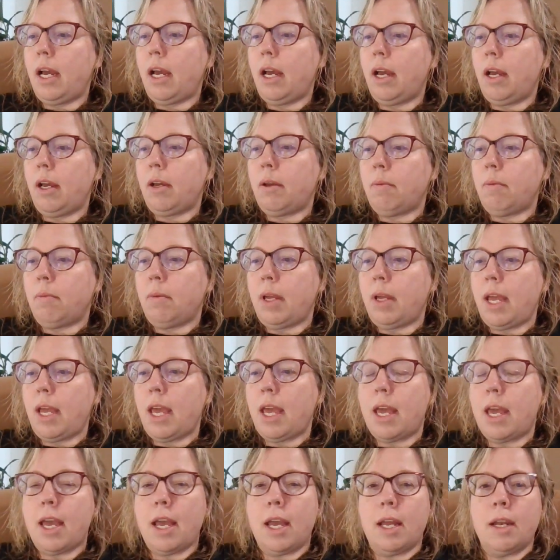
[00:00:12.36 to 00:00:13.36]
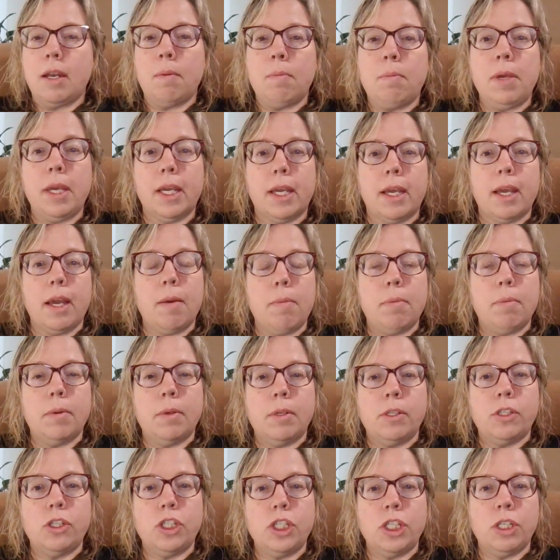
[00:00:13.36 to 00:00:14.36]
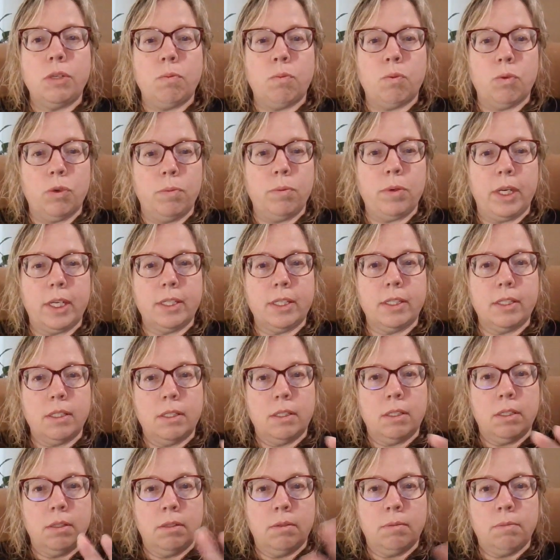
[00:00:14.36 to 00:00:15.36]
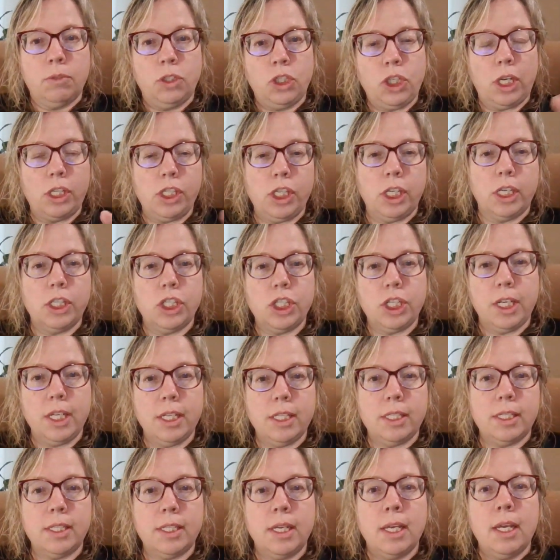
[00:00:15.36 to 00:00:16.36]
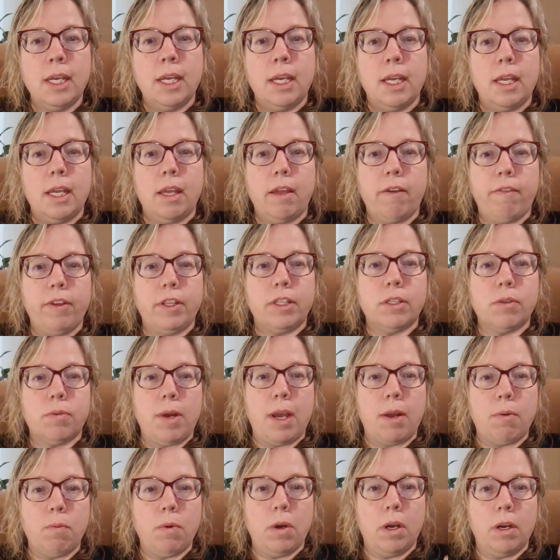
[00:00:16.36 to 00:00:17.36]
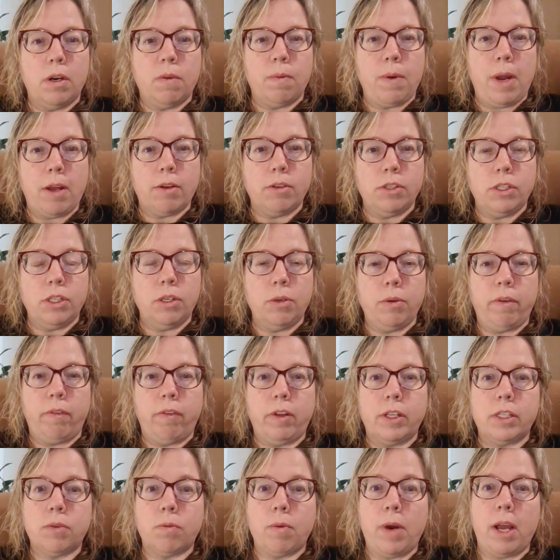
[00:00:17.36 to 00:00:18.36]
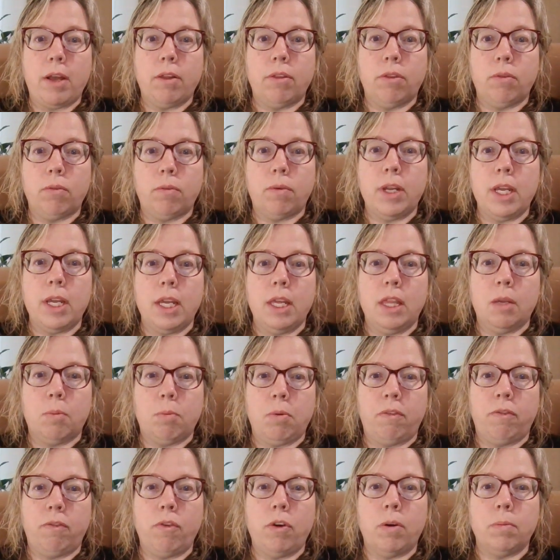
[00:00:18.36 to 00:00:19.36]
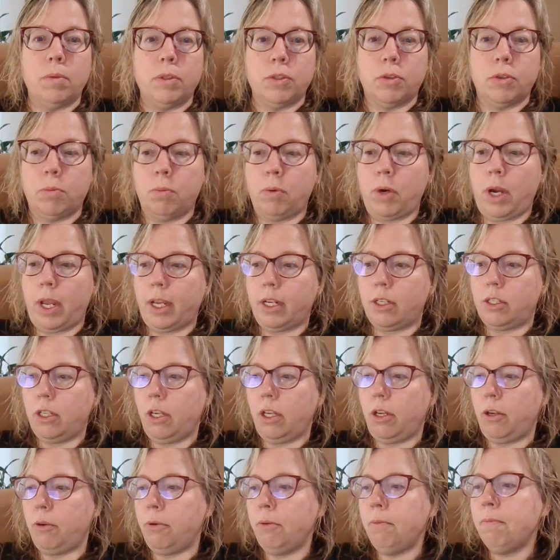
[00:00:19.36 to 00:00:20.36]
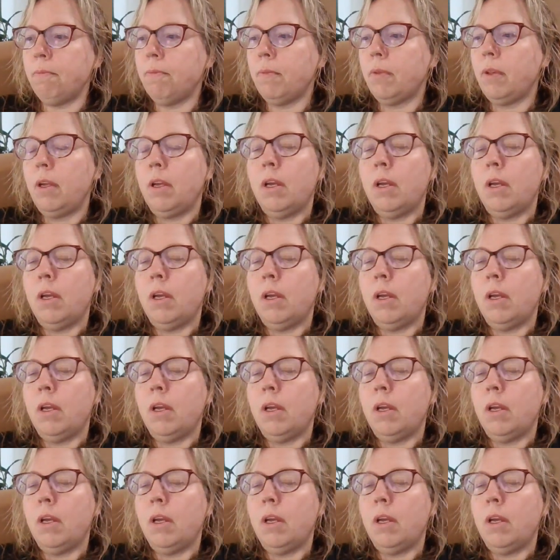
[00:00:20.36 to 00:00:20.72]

And pick up rubrics, judging sheets. If it's round one or round two, if it's round three, the performers will bring it to you.